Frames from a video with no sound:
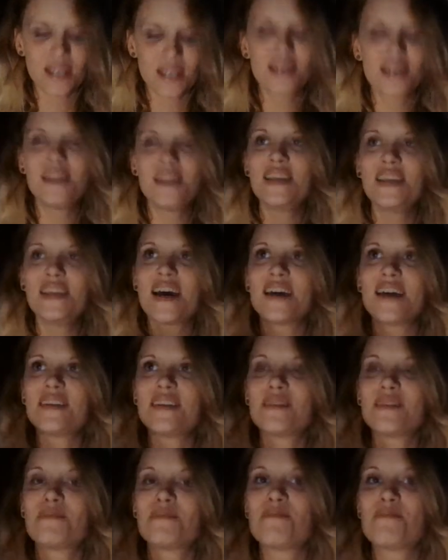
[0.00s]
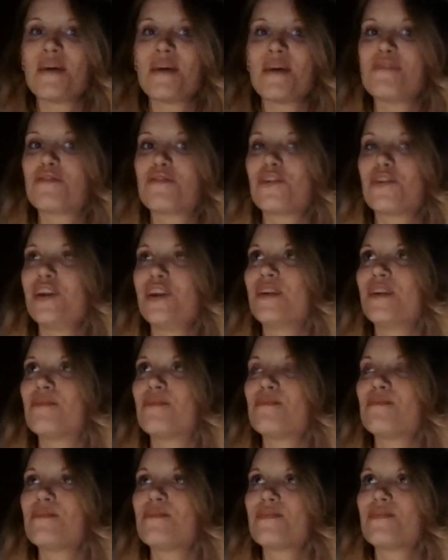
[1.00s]
And yet my
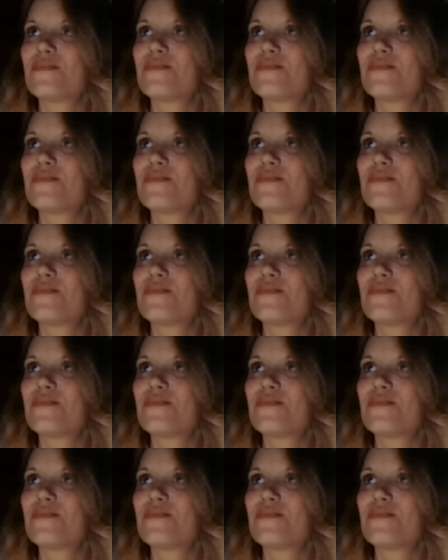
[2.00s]
freedom